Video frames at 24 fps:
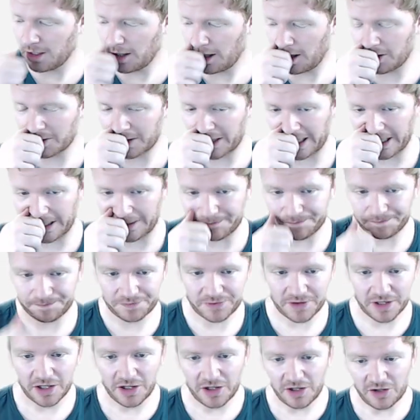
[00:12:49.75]
Okay,
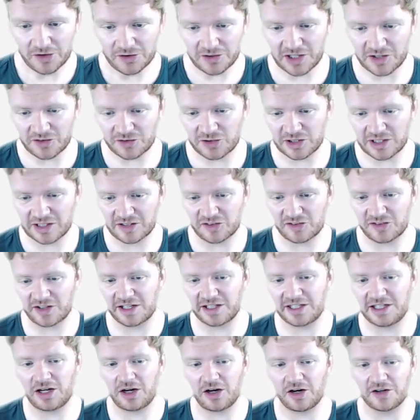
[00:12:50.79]
so let's take the
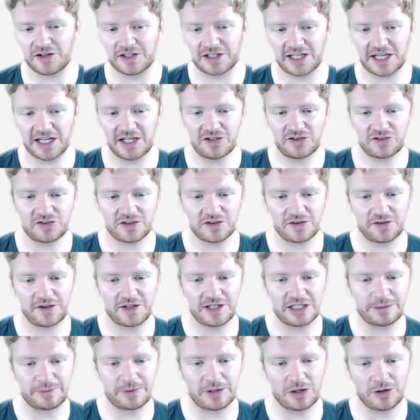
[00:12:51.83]
slightly harder case and
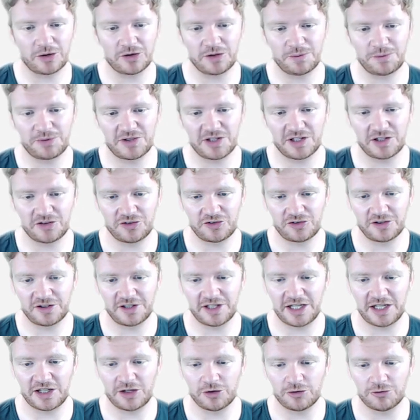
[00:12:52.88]
think about the
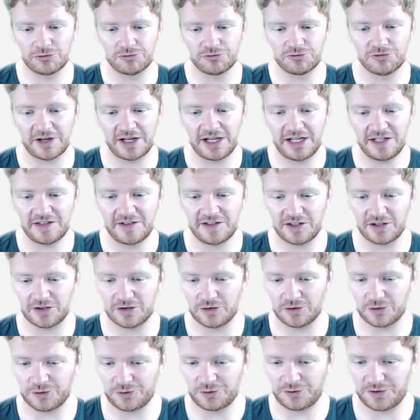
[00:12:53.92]
potential in a
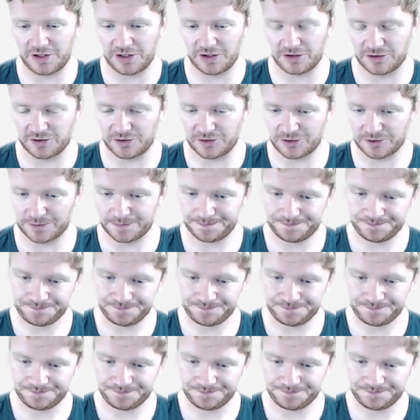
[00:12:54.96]
radial field.